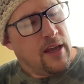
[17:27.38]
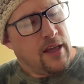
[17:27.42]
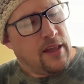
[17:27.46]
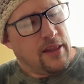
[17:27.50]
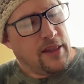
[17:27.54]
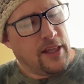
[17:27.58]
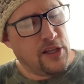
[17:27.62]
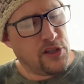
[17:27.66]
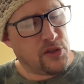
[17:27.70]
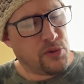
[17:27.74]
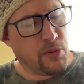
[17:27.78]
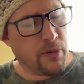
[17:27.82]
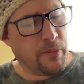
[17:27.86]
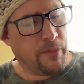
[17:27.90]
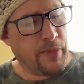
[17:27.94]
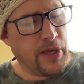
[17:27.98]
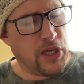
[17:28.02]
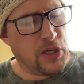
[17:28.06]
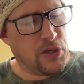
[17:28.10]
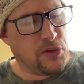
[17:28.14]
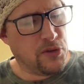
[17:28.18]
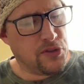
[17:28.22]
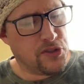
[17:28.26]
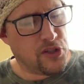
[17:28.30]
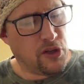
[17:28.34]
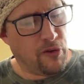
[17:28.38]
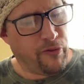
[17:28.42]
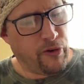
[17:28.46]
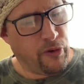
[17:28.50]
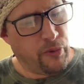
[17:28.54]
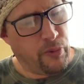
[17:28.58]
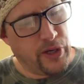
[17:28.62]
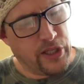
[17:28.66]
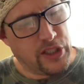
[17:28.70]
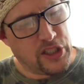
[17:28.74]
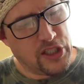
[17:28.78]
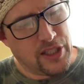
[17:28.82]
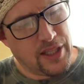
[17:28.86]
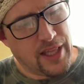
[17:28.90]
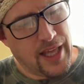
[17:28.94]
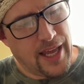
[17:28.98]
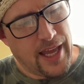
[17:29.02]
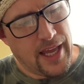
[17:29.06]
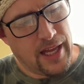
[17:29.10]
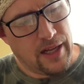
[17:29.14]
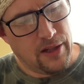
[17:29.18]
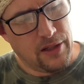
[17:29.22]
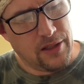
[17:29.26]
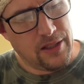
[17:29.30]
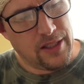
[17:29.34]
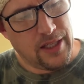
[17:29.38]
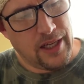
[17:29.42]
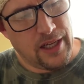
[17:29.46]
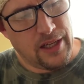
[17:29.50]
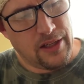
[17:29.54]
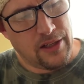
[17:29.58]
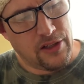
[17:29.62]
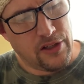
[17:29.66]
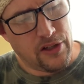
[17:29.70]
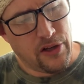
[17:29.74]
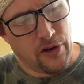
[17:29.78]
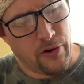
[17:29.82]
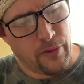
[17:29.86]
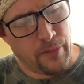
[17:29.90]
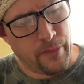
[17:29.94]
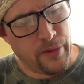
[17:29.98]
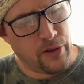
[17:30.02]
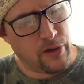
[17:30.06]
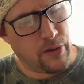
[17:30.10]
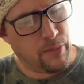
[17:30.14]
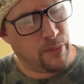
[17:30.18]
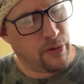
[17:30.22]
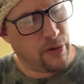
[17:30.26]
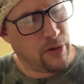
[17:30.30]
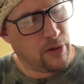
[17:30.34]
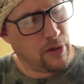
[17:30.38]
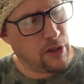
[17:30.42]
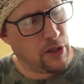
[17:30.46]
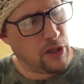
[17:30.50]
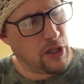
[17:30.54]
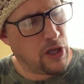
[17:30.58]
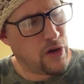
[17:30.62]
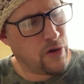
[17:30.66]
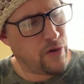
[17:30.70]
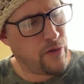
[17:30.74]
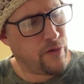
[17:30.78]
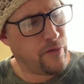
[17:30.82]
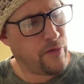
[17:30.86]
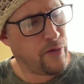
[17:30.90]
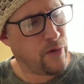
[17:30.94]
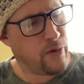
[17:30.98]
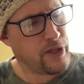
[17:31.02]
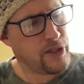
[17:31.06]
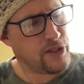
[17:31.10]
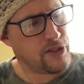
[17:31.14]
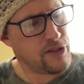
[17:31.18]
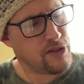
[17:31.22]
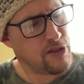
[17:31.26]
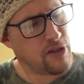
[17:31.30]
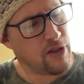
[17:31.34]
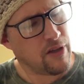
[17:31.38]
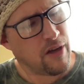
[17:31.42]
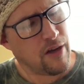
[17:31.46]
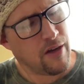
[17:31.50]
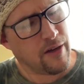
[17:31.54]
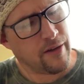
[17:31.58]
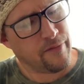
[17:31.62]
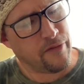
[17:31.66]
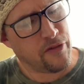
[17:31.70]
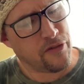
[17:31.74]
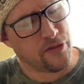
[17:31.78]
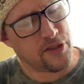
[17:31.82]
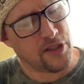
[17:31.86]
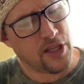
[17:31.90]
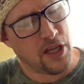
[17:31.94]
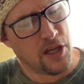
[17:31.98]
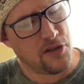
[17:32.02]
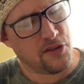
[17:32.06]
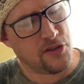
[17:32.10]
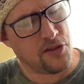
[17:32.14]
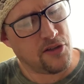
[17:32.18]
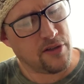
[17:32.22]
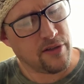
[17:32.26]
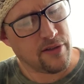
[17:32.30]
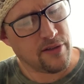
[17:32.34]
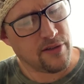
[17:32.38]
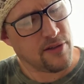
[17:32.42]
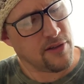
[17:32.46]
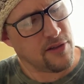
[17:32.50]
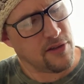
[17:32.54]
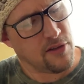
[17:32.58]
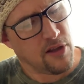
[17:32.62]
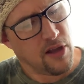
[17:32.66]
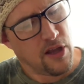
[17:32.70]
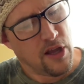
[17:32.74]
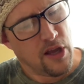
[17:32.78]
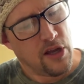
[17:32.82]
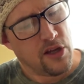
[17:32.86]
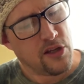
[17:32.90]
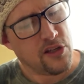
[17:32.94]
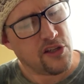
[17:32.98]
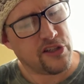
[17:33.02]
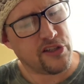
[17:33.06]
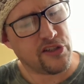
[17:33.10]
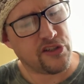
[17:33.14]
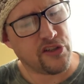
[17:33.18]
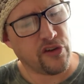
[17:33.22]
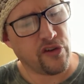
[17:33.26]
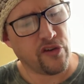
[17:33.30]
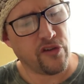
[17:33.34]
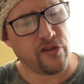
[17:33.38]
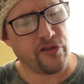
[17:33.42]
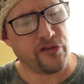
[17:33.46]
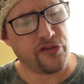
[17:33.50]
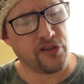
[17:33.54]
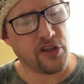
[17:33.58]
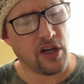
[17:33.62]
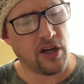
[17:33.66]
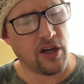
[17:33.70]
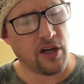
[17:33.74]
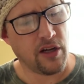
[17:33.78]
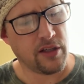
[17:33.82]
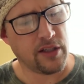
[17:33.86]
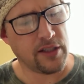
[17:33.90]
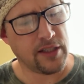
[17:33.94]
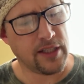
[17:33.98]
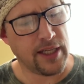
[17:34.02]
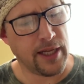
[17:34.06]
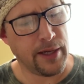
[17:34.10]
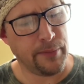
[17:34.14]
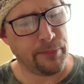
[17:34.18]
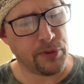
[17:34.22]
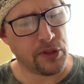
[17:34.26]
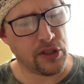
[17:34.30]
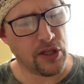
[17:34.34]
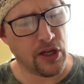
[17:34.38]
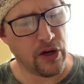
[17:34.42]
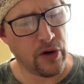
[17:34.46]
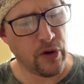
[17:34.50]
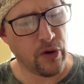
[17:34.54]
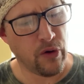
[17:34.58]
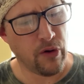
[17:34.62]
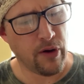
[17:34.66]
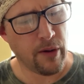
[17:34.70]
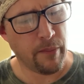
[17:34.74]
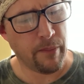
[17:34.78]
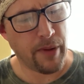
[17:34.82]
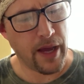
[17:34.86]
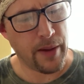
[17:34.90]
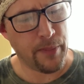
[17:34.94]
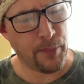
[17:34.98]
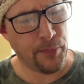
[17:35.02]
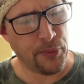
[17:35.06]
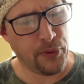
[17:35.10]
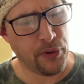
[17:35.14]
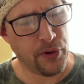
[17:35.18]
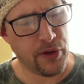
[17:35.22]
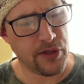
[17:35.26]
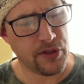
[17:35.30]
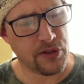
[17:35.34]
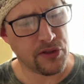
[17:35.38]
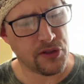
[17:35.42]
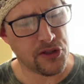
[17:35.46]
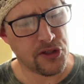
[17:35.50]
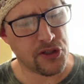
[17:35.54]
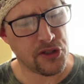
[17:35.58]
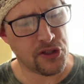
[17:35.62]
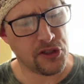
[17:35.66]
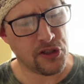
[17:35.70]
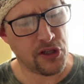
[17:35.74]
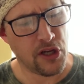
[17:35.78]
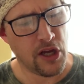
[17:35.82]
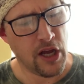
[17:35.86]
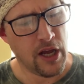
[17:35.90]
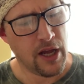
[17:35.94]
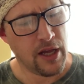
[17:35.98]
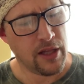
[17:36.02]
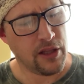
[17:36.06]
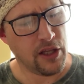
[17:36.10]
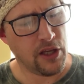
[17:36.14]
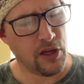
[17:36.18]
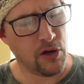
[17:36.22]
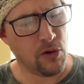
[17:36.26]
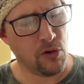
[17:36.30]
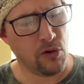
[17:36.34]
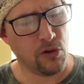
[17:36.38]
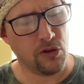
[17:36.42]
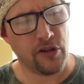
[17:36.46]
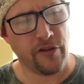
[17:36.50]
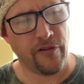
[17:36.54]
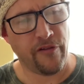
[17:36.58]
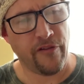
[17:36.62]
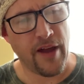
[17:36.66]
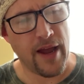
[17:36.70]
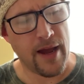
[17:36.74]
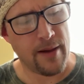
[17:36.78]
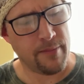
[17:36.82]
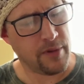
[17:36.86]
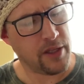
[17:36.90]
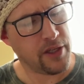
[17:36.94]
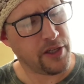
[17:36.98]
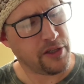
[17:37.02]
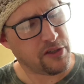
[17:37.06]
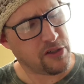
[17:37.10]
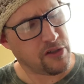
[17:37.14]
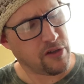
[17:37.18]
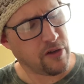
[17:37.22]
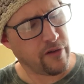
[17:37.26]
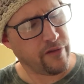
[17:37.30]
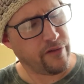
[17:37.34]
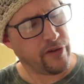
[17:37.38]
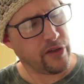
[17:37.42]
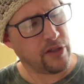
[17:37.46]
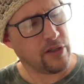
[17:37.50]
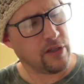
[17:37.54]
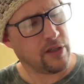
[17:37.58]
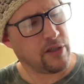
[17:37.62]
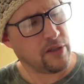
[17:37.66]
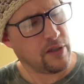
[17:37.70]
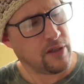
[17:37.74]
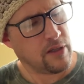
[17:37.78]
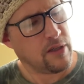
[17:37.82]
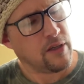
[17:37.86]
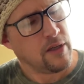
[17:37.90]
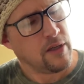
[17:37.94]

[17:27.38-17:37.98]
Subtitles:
These were meals over which they held interminable low-voiced conversations, served on tiptoe by Prince, the old family servant.